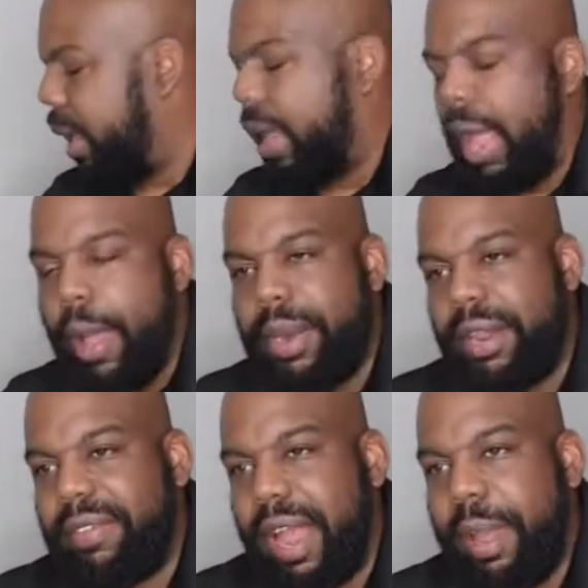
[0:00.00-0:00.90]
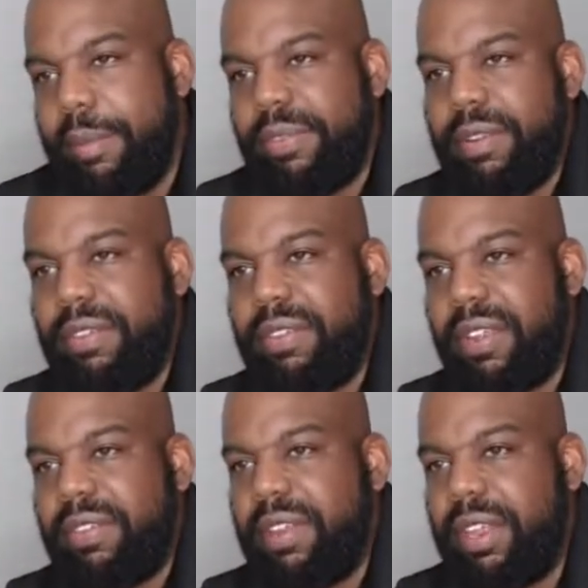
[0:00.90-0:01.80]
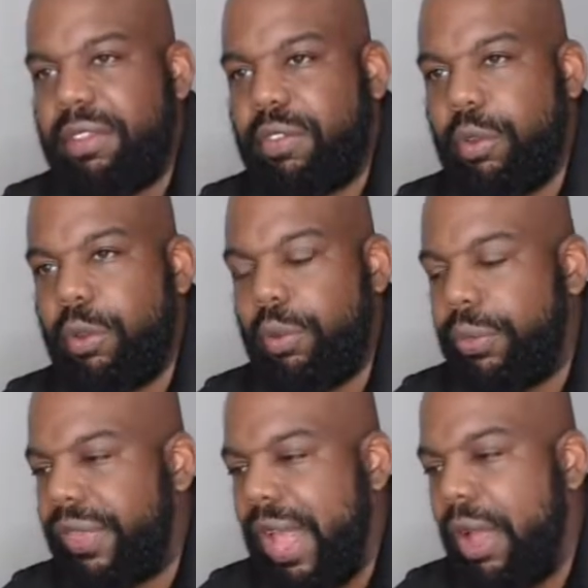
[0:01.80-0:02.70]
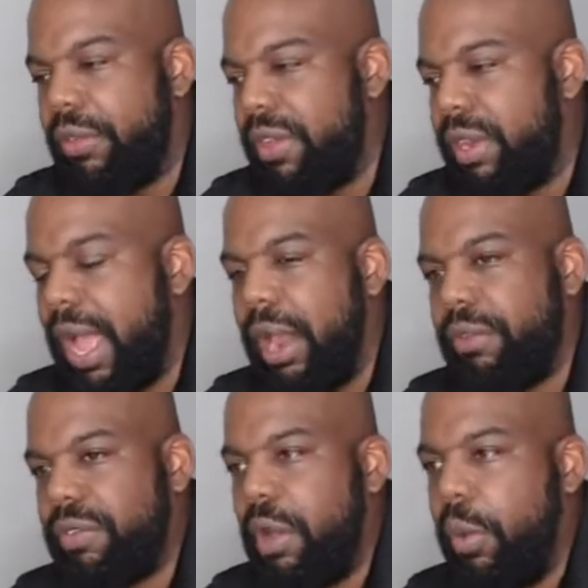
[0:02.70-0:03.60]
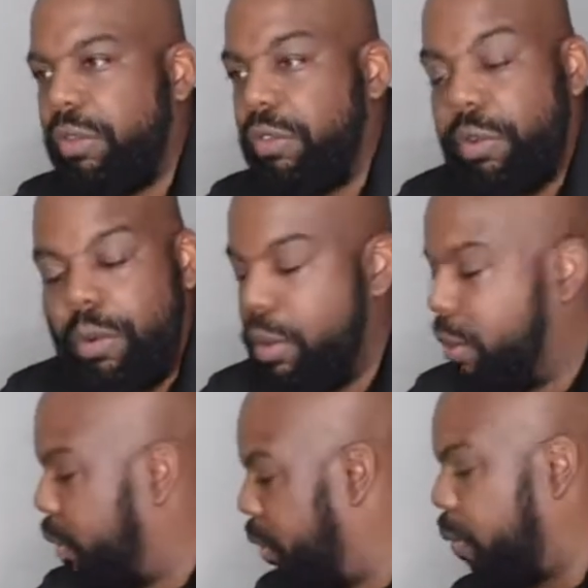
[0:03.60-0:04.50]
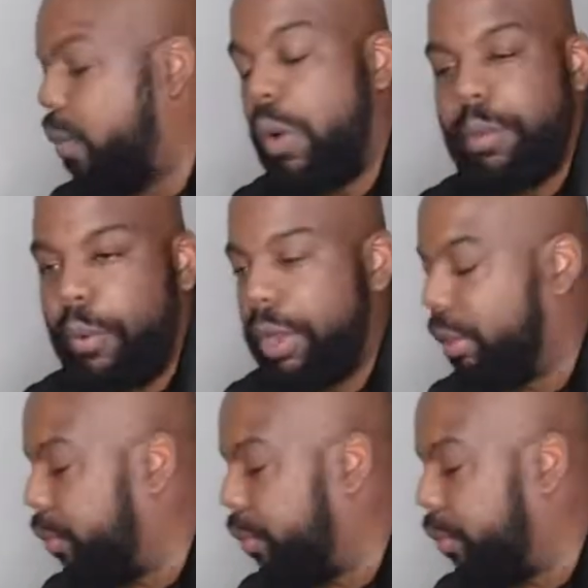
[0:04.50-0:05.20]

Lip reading: How many times does $62,000 go into 1.3